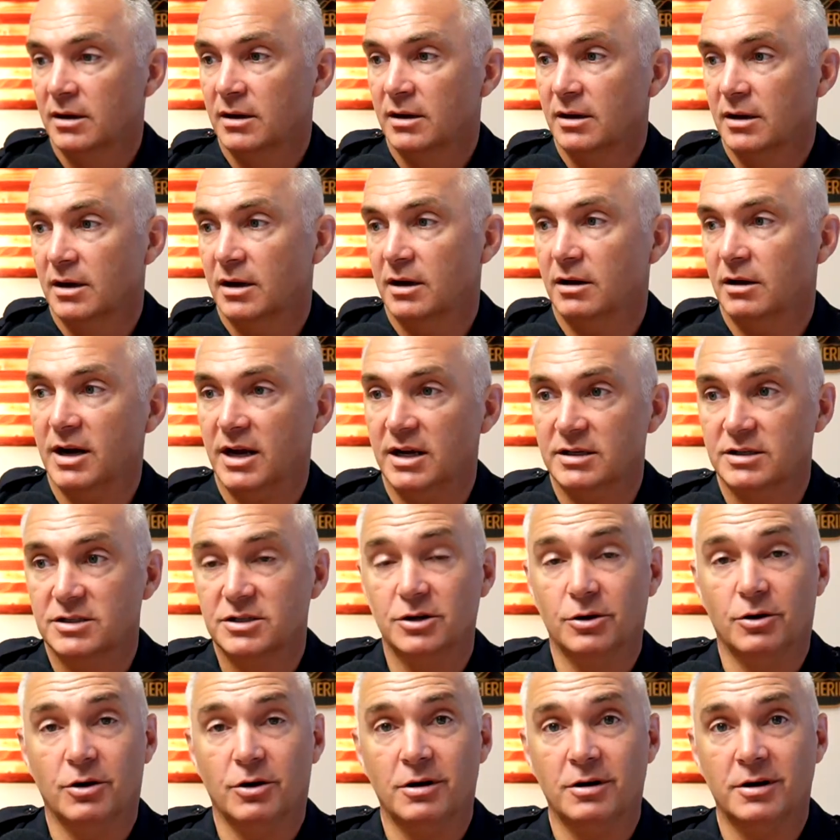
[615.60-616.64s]
All right, so
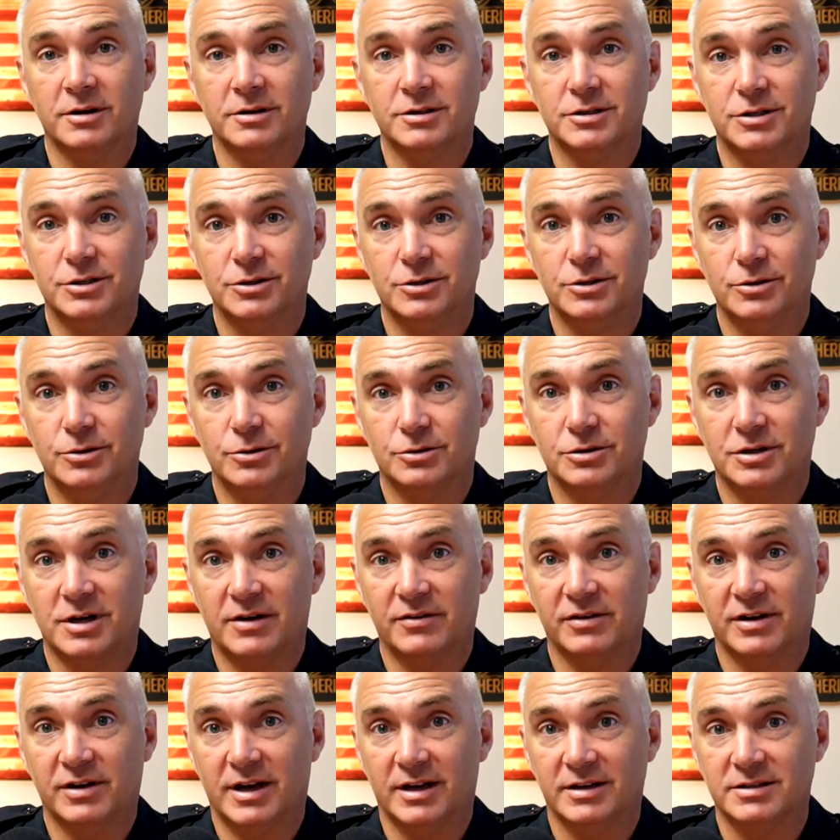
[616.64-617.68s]
on to
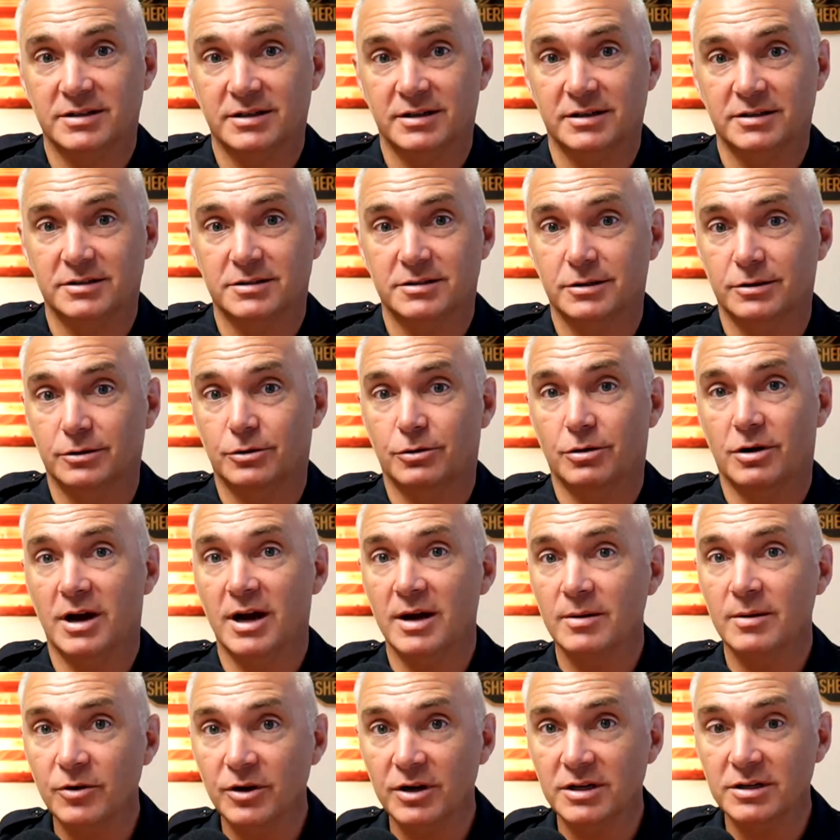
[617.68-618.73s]
traffic accidents. So
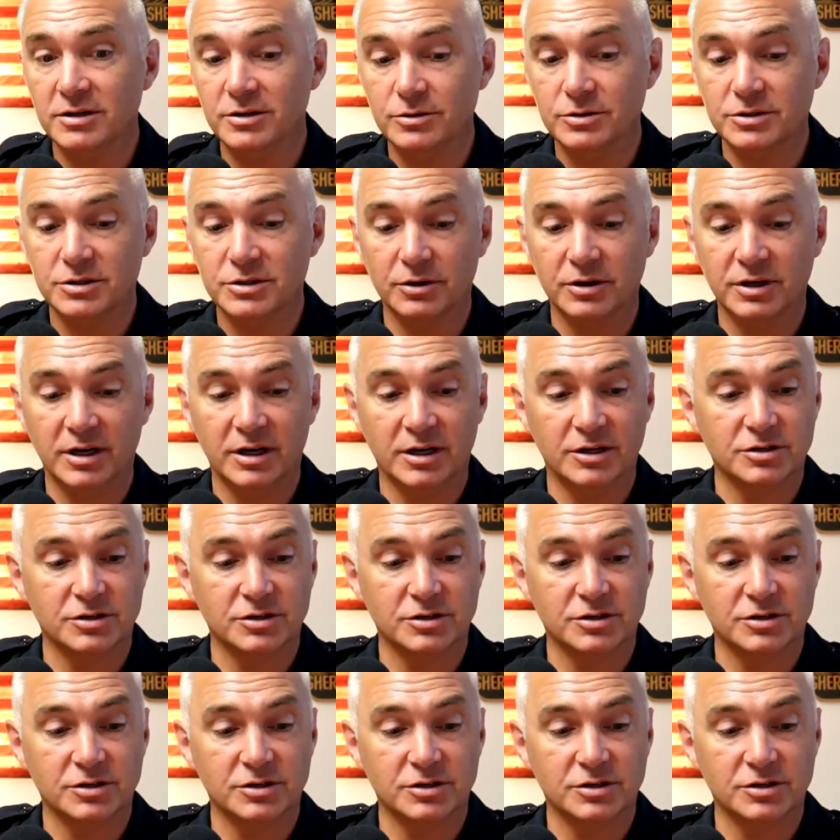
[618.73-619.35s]
crime, we didn't do so good.